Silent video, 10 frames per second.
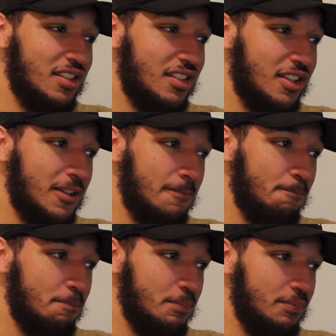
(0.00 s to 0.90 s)

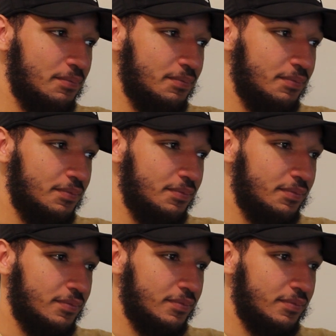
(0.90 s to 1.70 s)
No one is speaking in this clip.